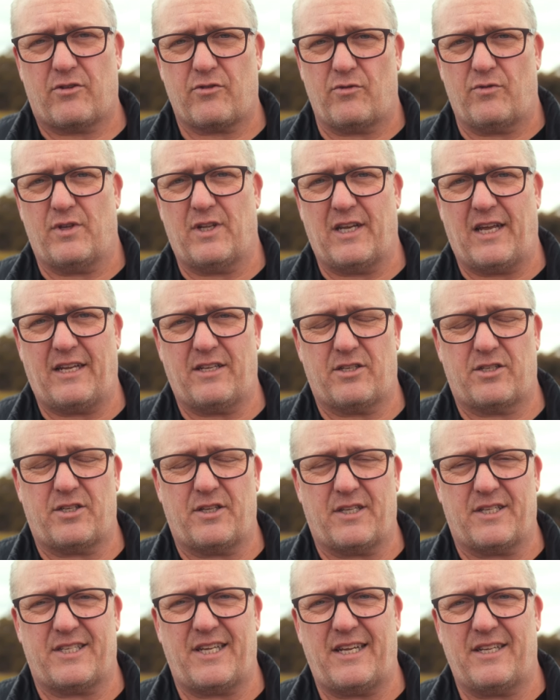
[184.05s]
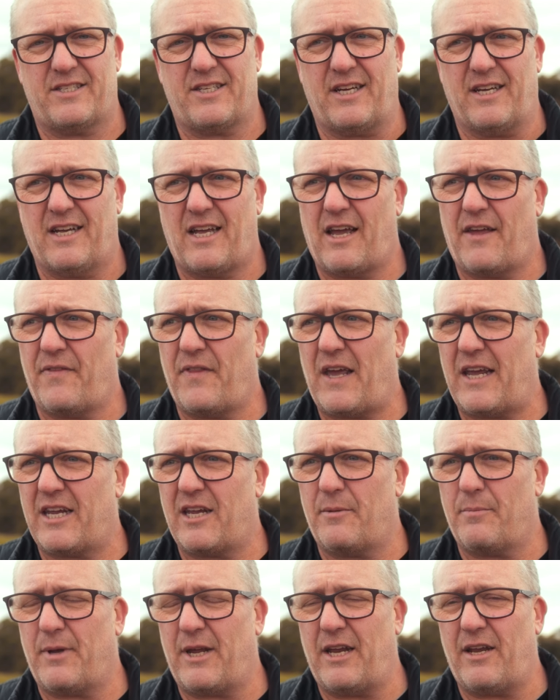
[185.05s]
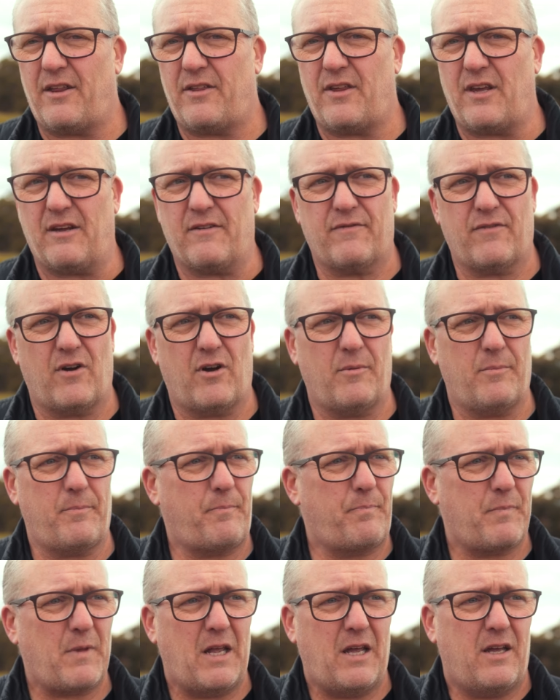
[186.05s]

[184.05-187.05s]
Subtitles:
through the lens to the sensor, and they can be anything from